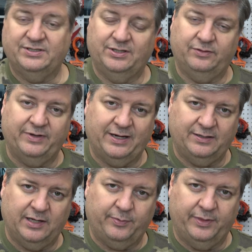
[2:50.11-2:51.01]
So you've got to
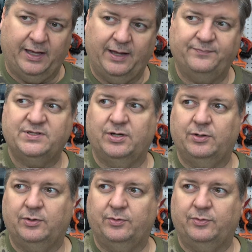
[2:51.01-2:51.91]
double that.
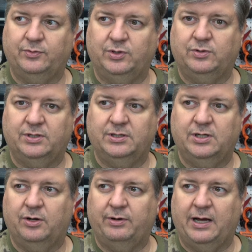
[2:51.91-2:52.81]
So you could
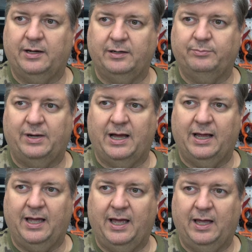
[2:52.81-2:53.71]
go out and
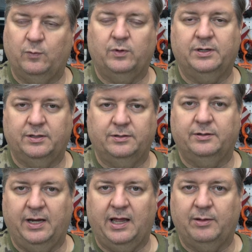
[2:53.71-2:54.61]
buy a
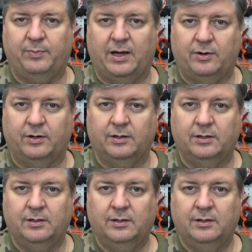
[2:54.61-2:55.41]
100 amp hour